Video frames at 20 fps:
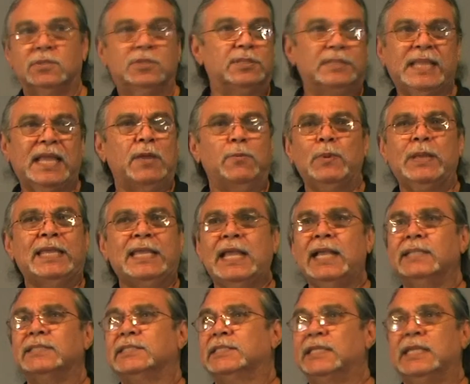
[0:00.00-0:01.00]
Today we
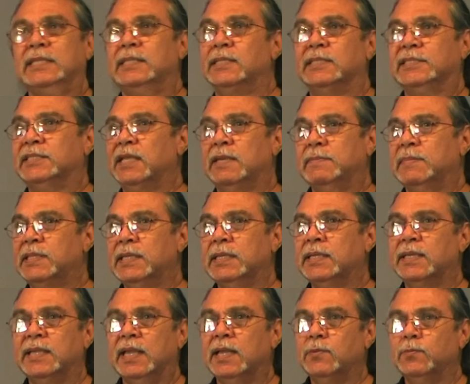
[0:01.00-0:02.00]
can't say the same thing,
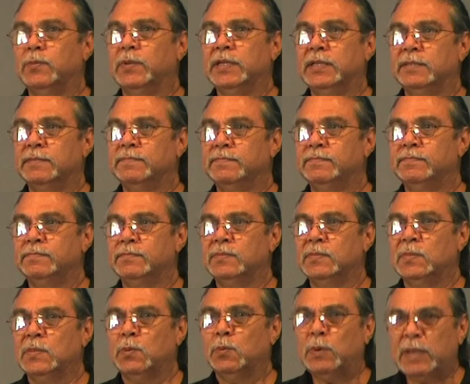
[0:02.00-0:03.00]
can
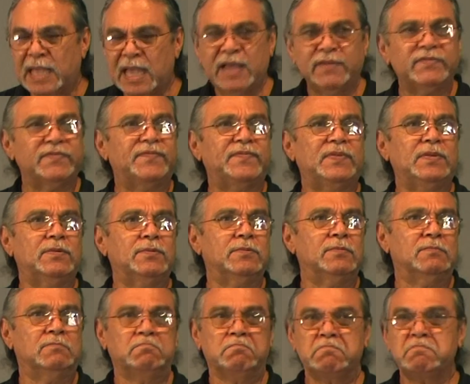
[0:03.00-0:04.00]
we? We have a few
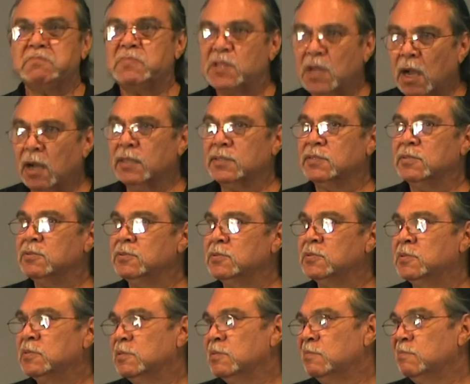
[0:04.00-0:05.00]

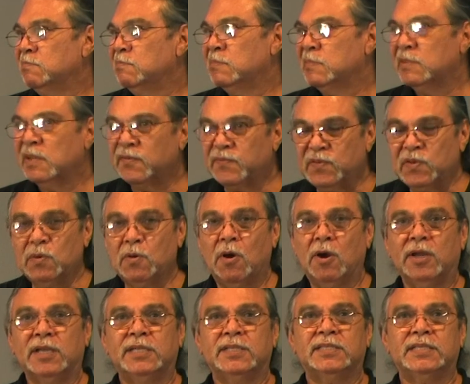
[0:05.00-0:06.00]
doctors, a few
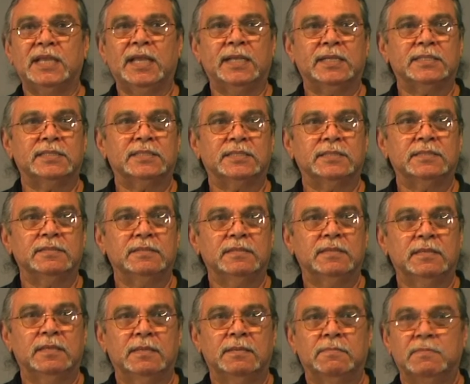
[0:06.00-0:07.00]
architects,
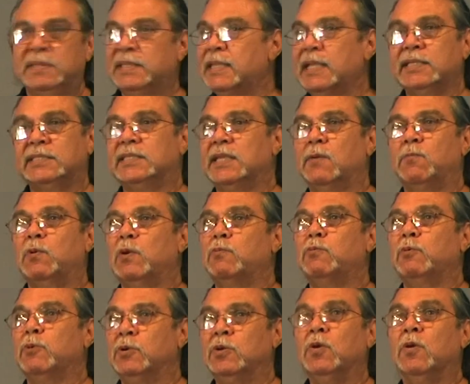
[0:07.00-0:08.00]
but that's not what
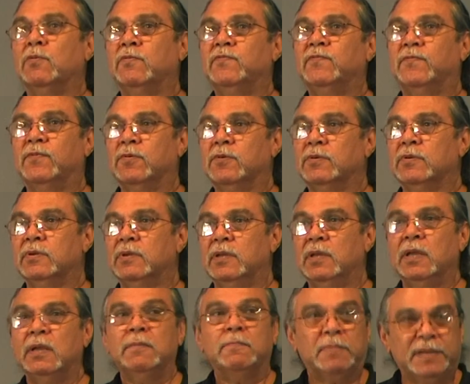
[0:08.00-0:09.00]
we're known for.
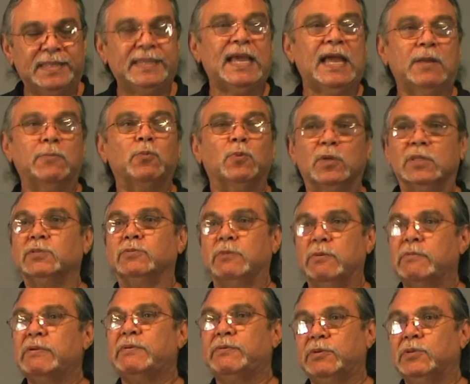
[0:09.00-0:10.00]
But that was
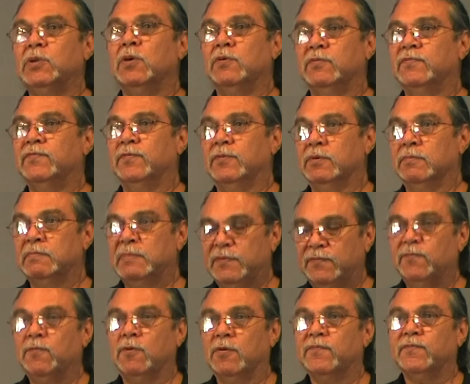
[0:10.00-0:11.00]
what we were known for
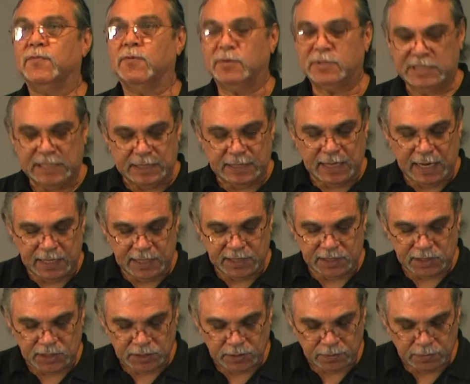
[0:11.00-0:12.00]
before
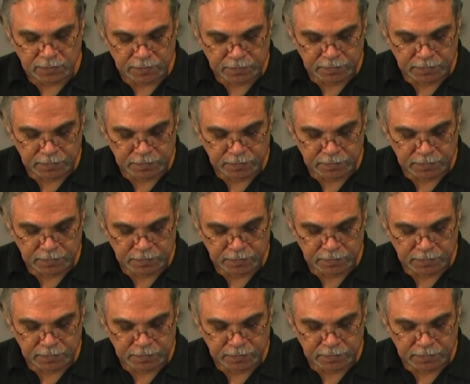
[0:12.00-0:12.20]
1492.